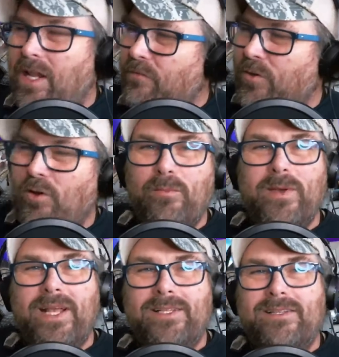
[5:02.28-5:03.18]
if you go up
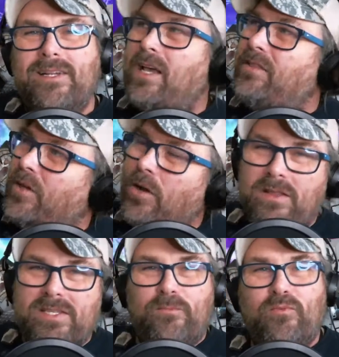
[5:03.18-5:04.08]
against the ninth, you go to
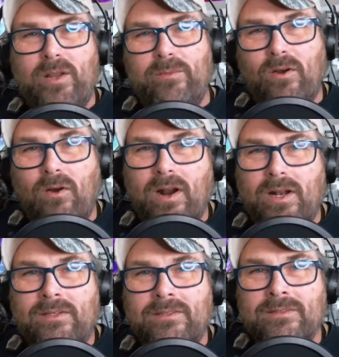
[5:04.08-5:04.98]
the Supreme Court.
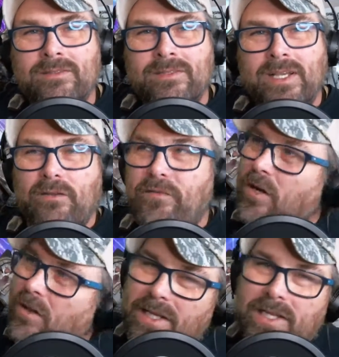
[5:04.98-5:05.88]
And if you
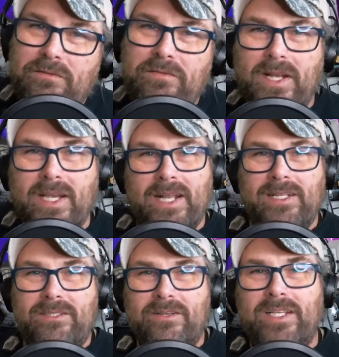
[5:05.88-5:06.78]
don't like that fucking
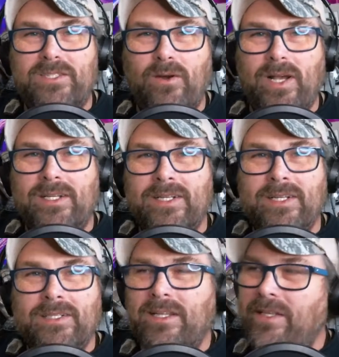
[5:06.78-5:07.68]
answer, guess what?
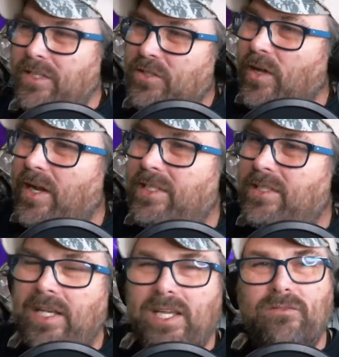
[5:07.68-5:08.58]
Then they just write an
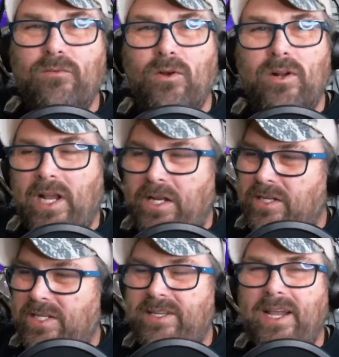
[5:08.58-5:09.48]
executive order and
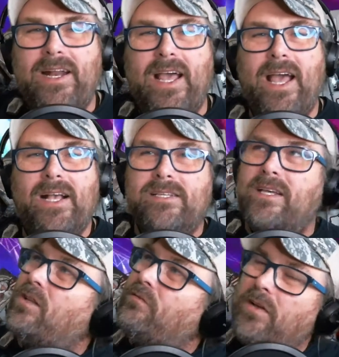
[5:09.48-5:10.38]
your state acts
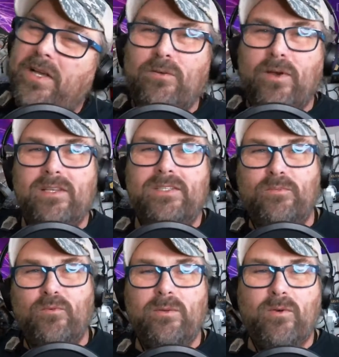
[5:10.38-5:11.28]
like the fucking way the
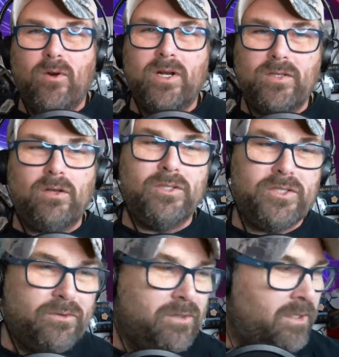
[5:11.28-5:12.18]
Supreme Court told you.